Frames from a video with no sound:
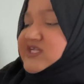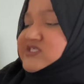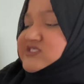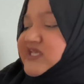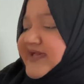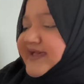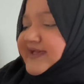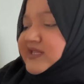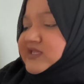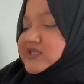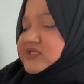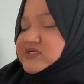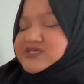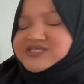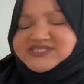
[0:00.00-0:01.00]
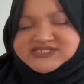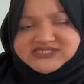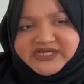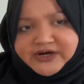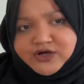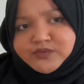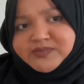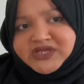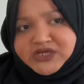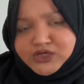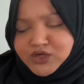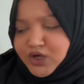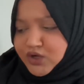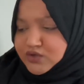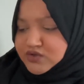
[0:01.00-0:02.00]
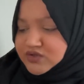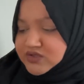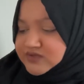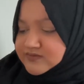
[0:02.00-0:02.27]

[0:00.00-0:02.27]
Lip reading: tail is terribly long.